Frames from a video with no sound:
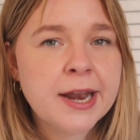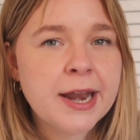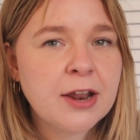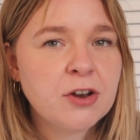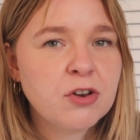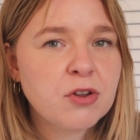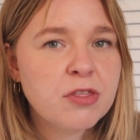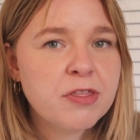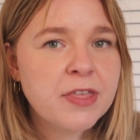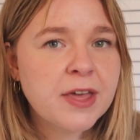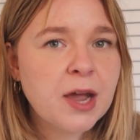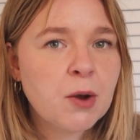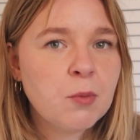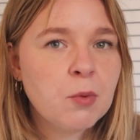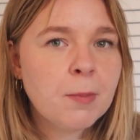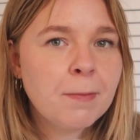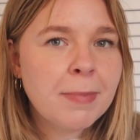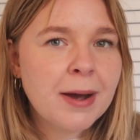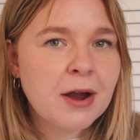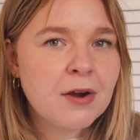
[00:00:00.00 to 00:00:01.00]
and I don't think I
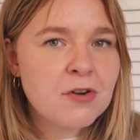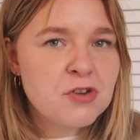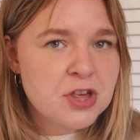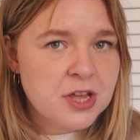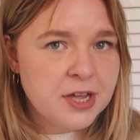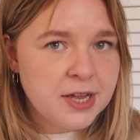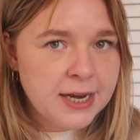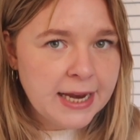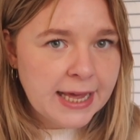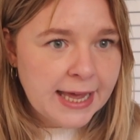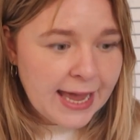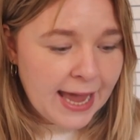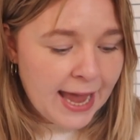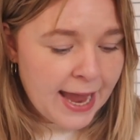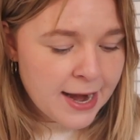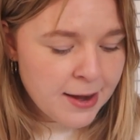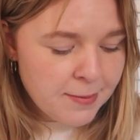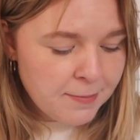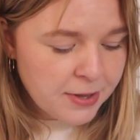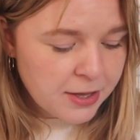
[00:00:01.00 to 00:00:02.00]
will buy off Shein
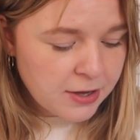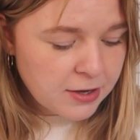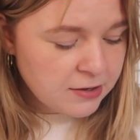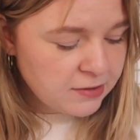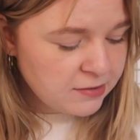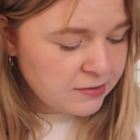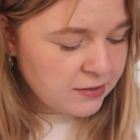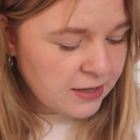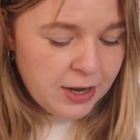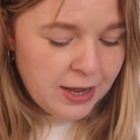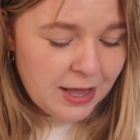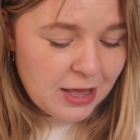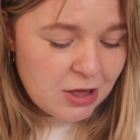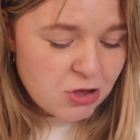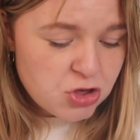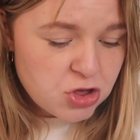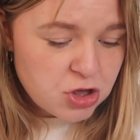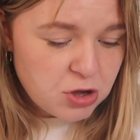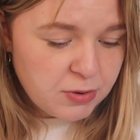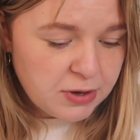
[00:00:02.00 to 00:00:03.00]
again because it
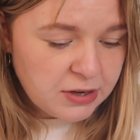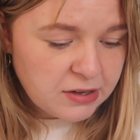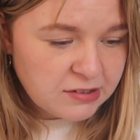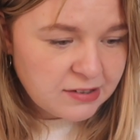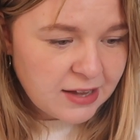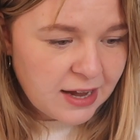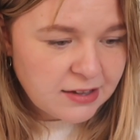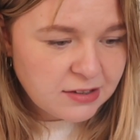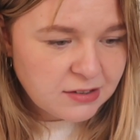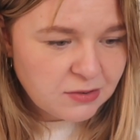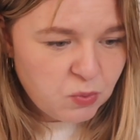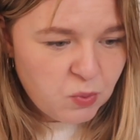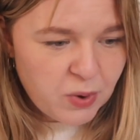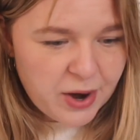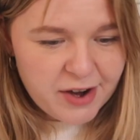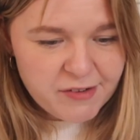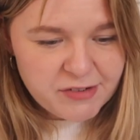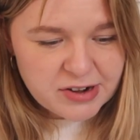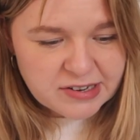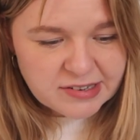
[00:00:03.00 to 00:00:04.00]
is showing signs of
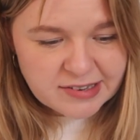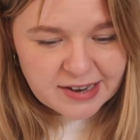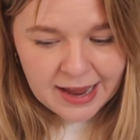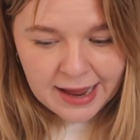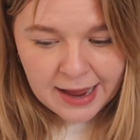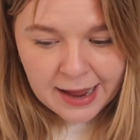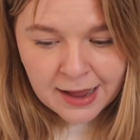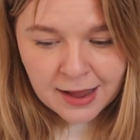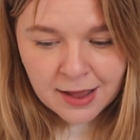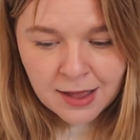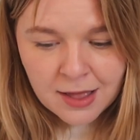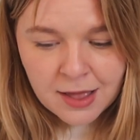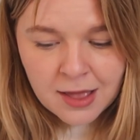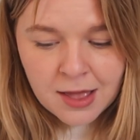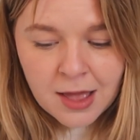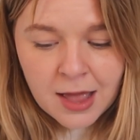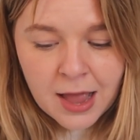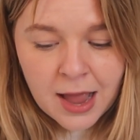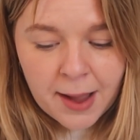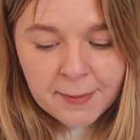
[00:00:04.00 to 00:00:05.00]
wear and tear.
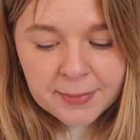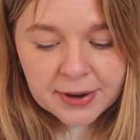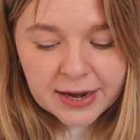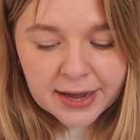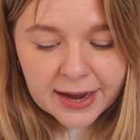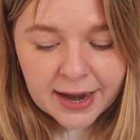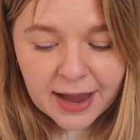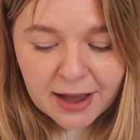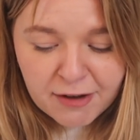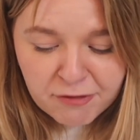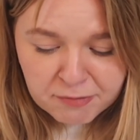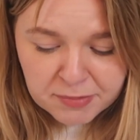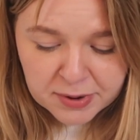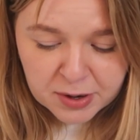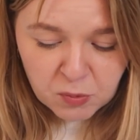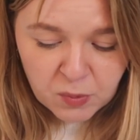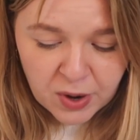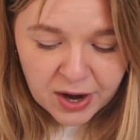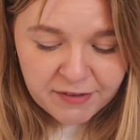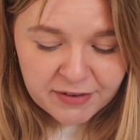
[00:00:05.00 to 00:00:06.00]
I mean, I have
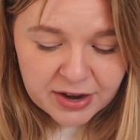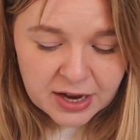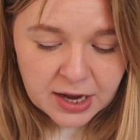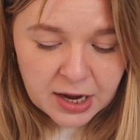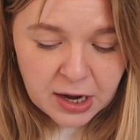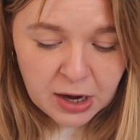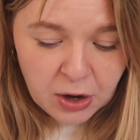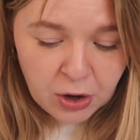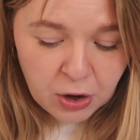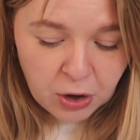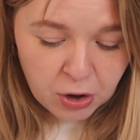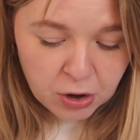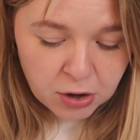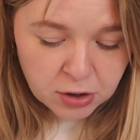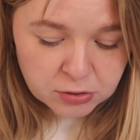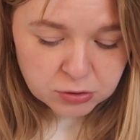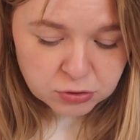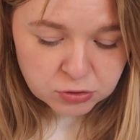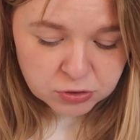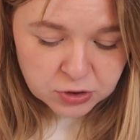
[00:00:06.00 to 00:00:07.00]
been wearing it a
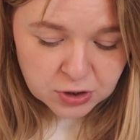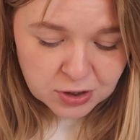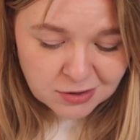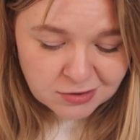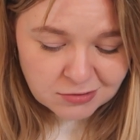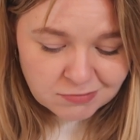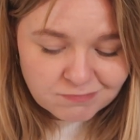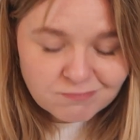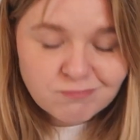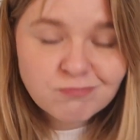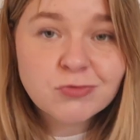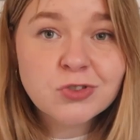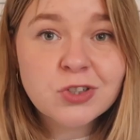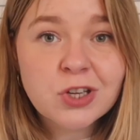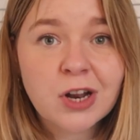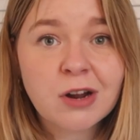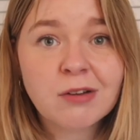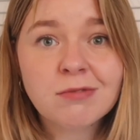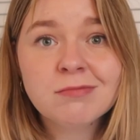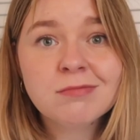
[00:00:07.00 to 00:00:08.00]
lot, so,
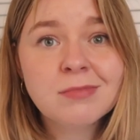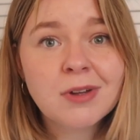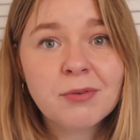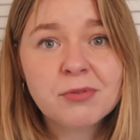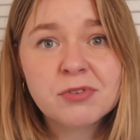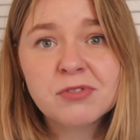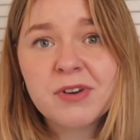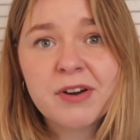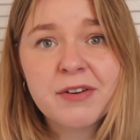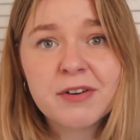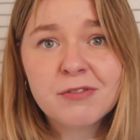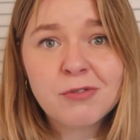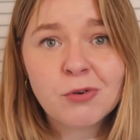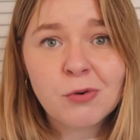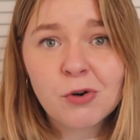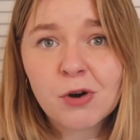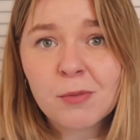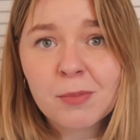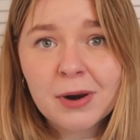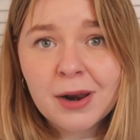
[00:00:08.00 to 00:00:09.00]
you know, it was very
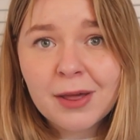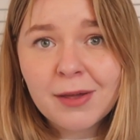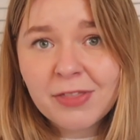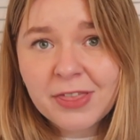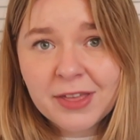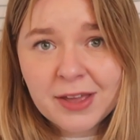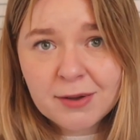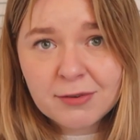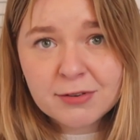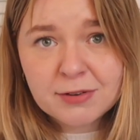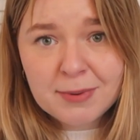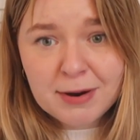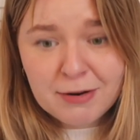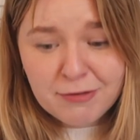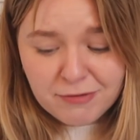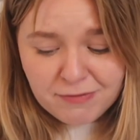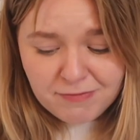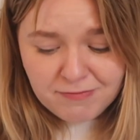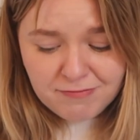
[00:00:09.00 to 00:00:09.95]
affordable. I think it was about